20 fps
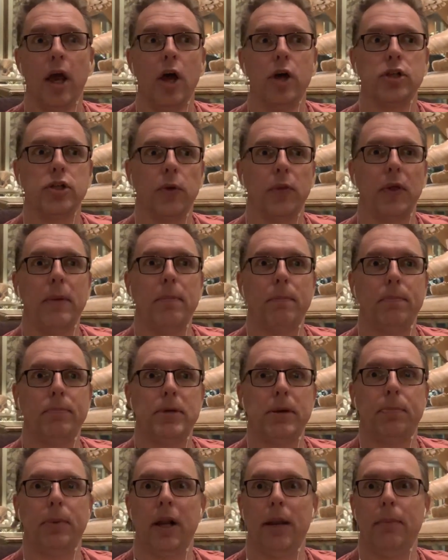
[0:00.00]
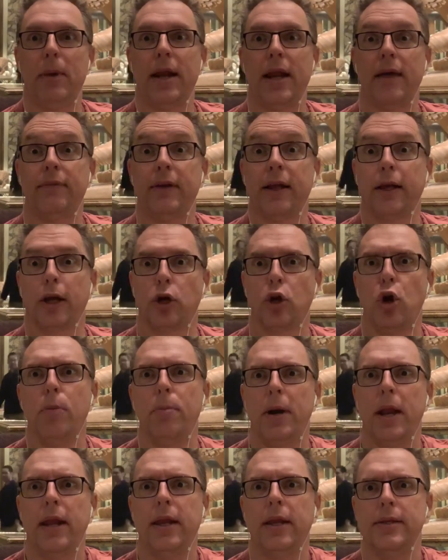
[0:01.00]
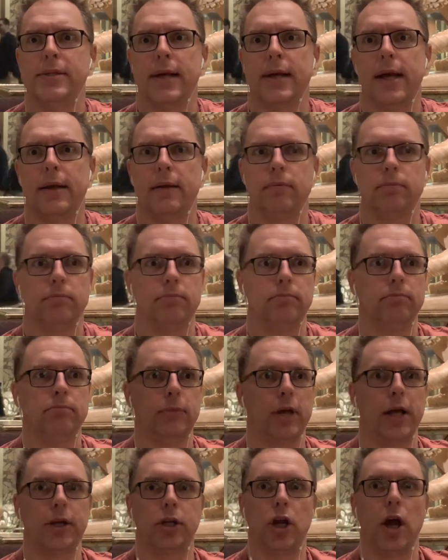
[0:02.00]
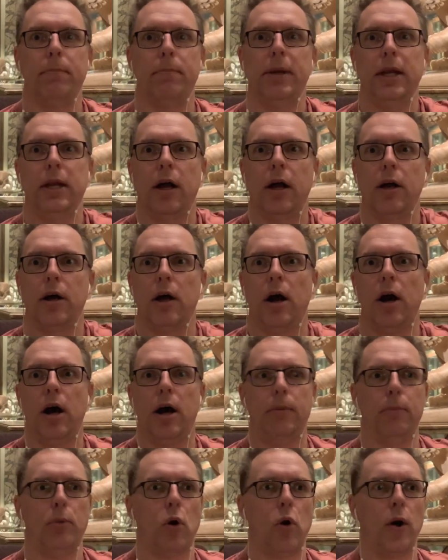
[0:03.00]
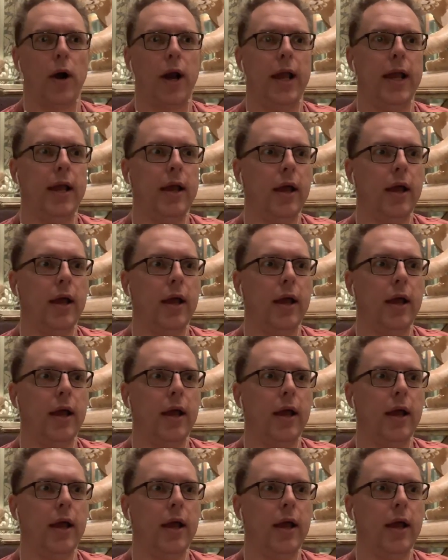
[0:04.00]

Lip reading: So they typically might have like a Kubernetes.company.com or a